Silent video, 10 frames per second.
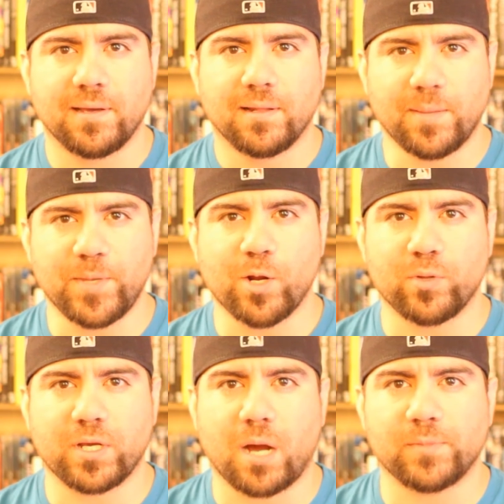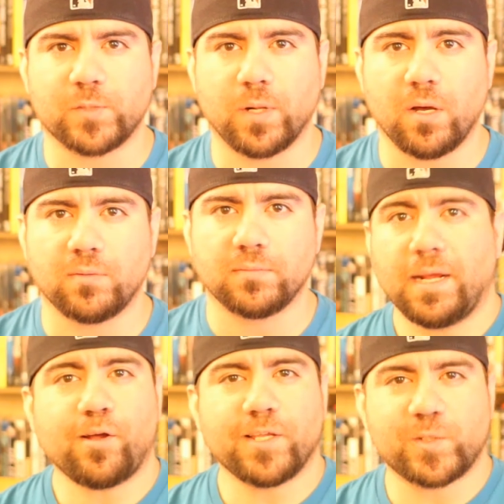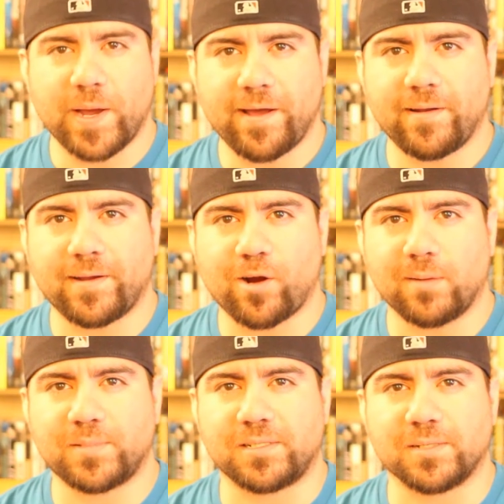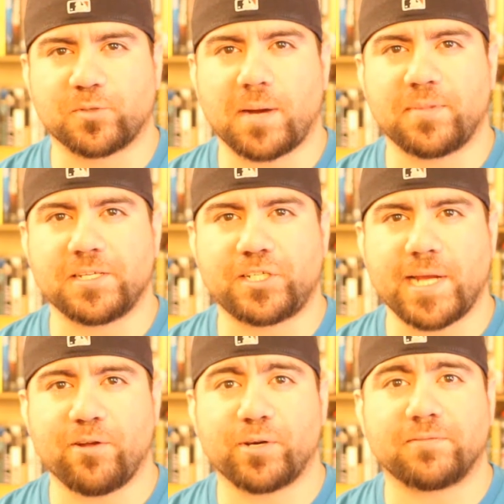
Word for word: Let me know in the comments below. Click on this bionic arm to subscribe to this channel,